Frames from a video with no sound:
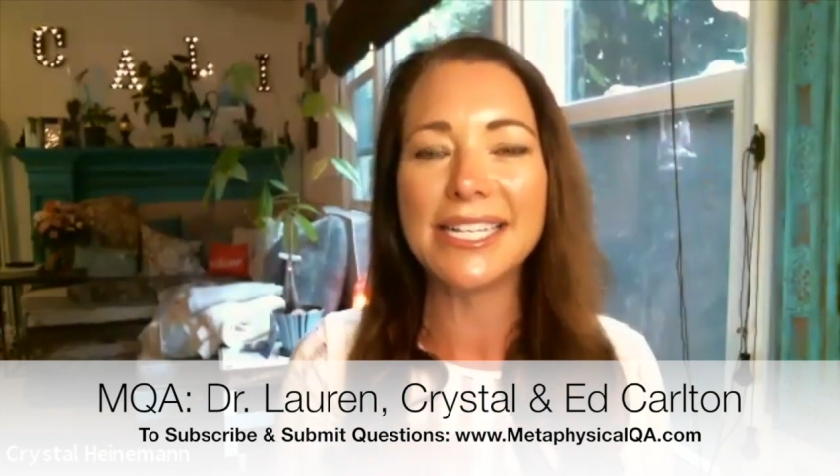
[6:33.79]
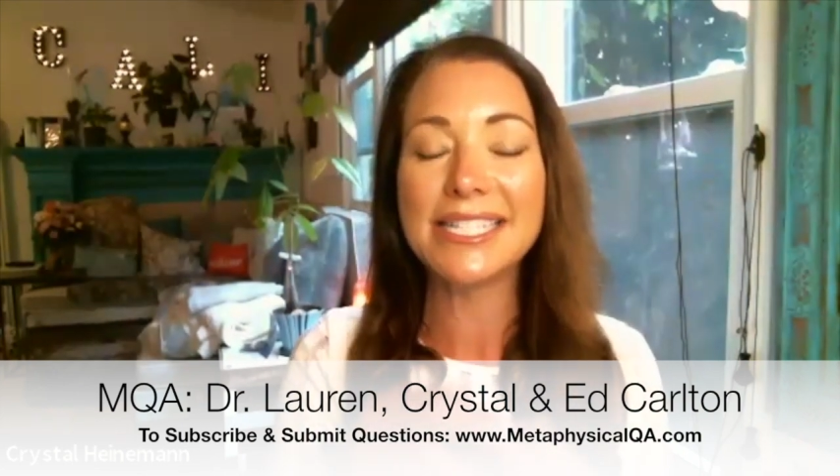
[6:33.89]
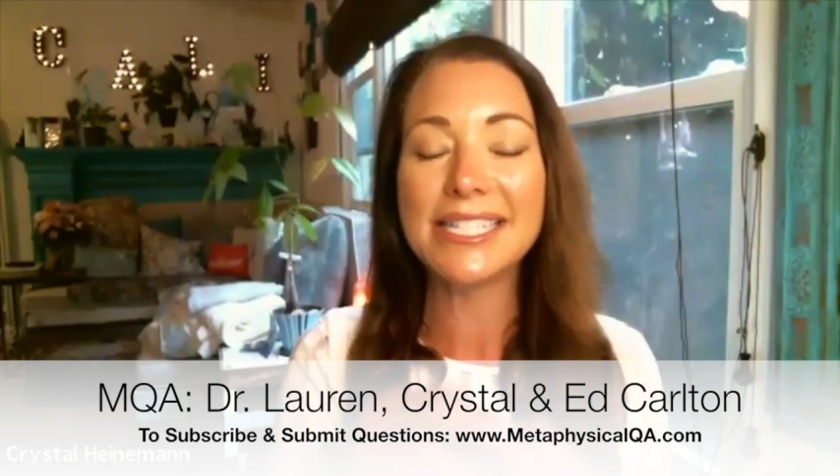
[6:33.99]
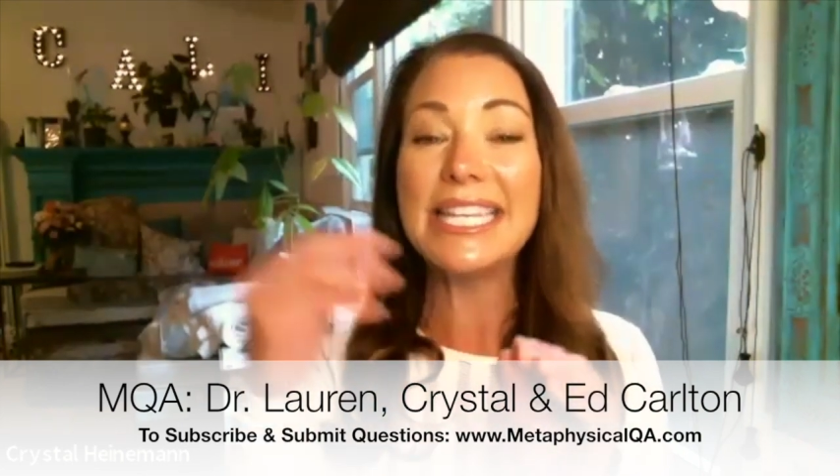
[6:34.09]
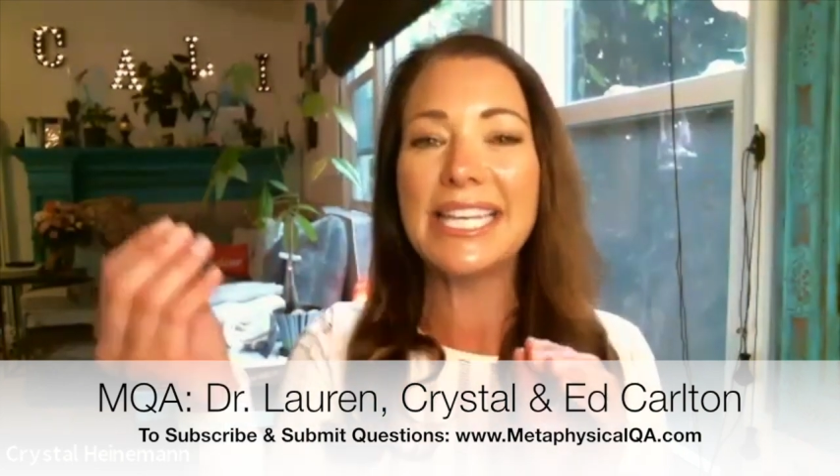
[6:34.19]

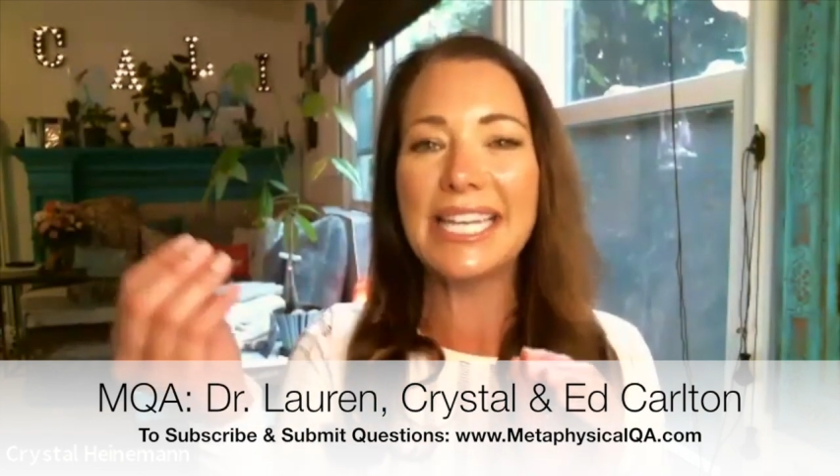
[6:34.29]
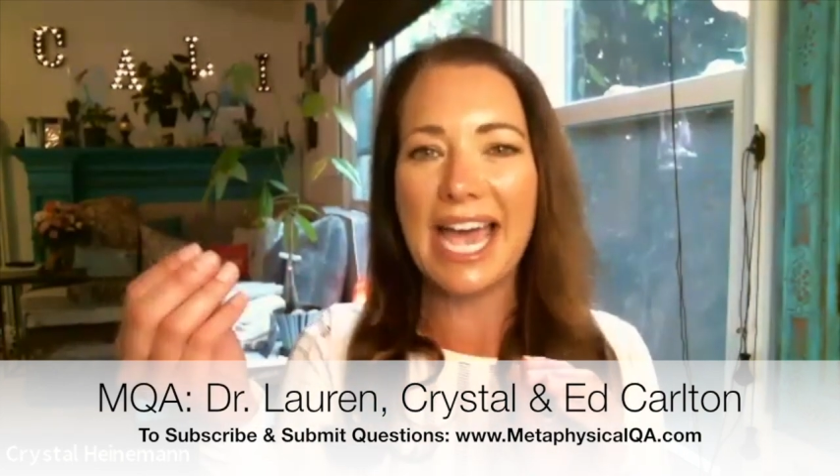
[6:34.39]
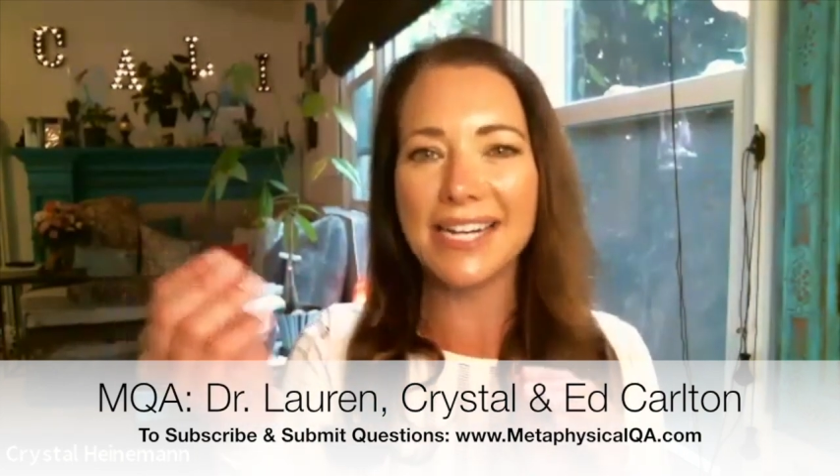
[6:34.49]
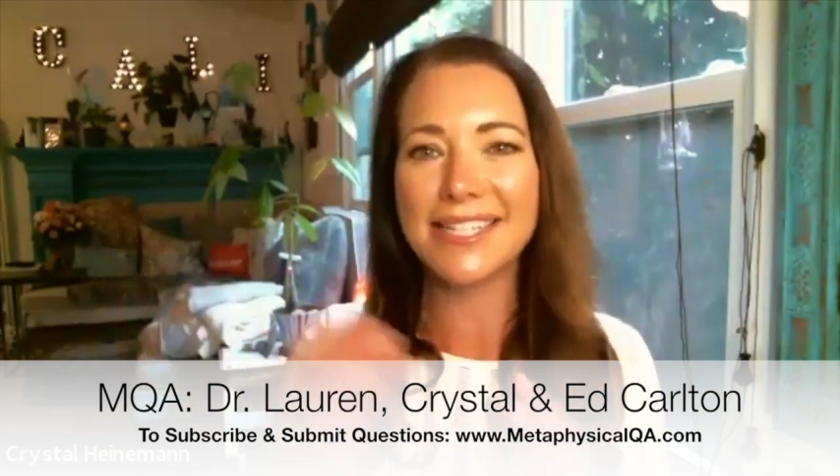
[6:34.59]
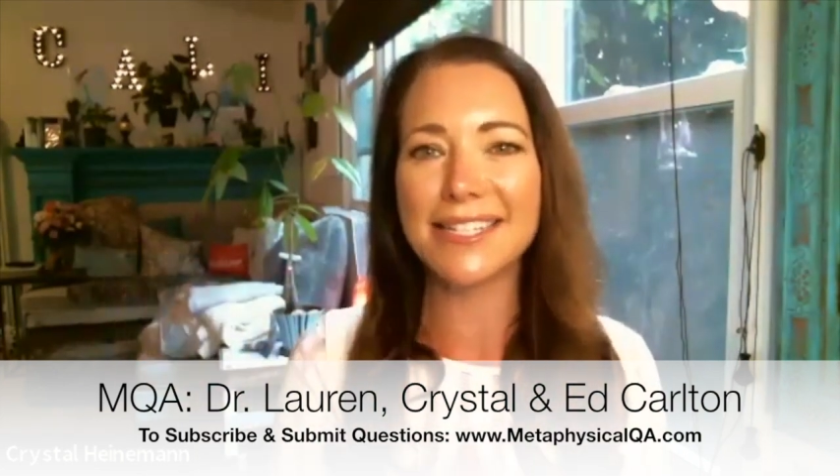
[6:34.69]
ceiling
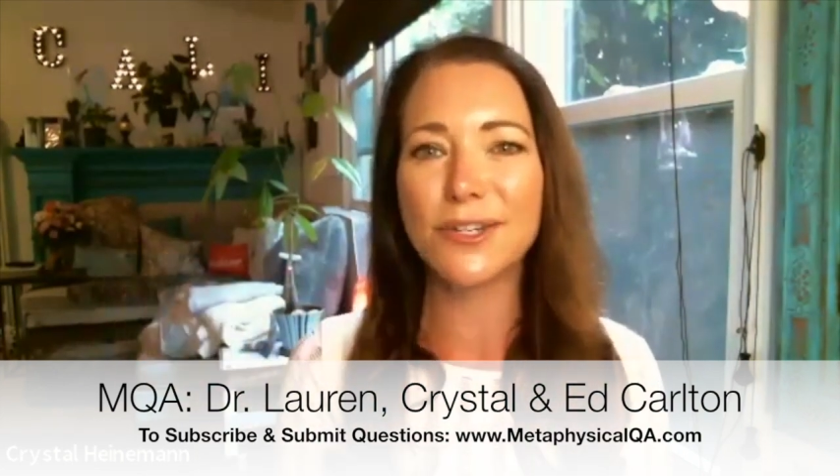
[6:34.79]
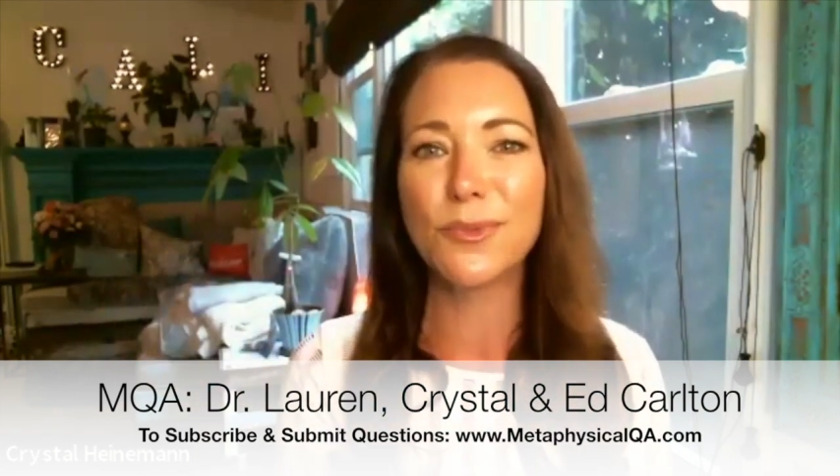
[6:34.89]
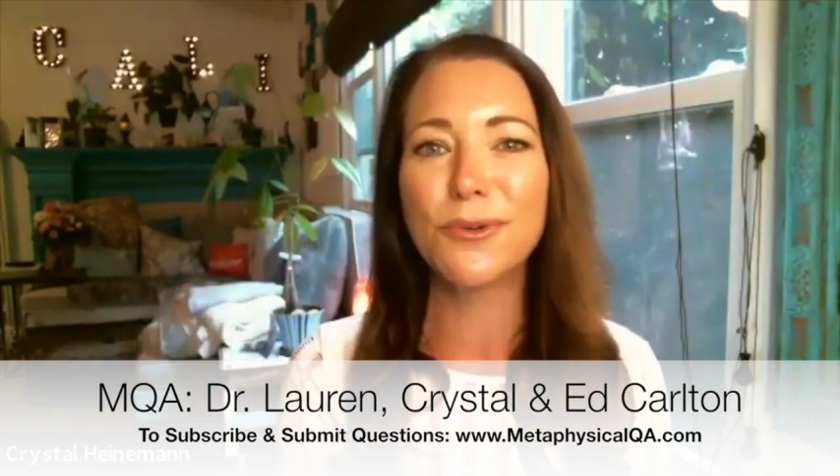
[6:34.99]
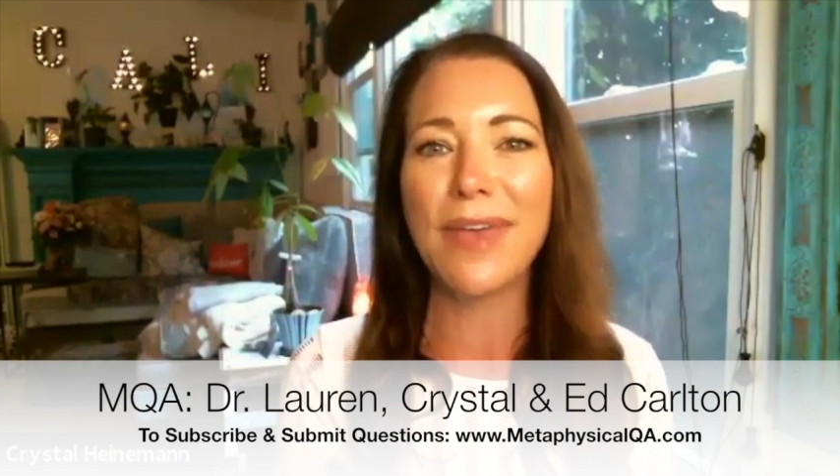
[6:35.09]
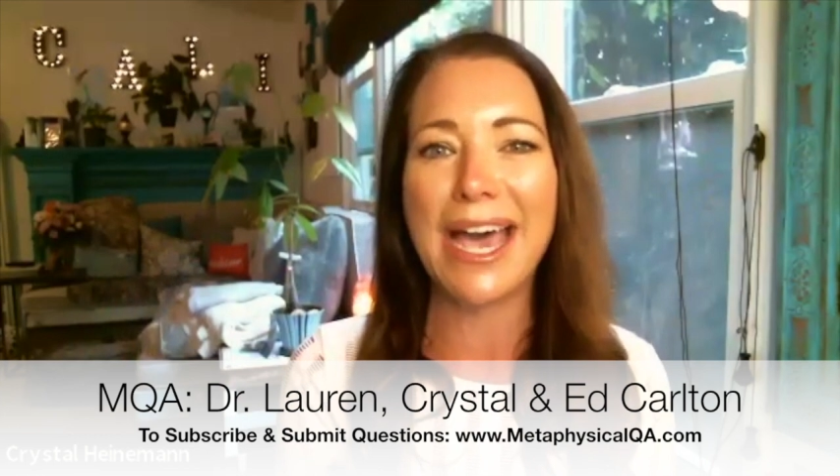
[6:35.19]
access, a roof